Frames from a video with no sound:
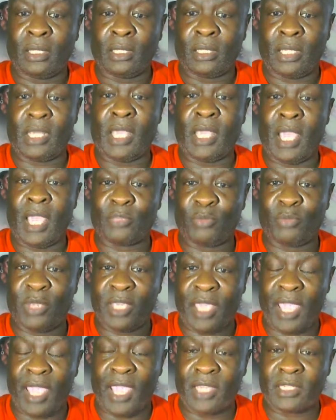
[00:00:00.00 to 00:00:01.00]
he has
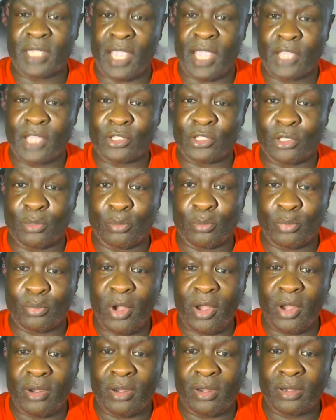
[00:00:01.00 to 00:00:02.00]
began to answer the
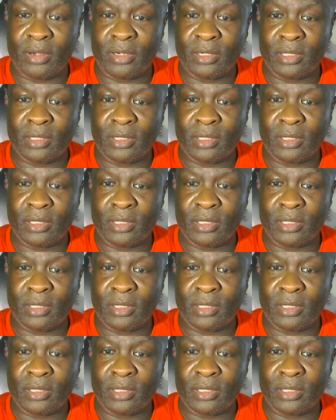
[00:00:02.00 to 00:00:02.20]
prayer,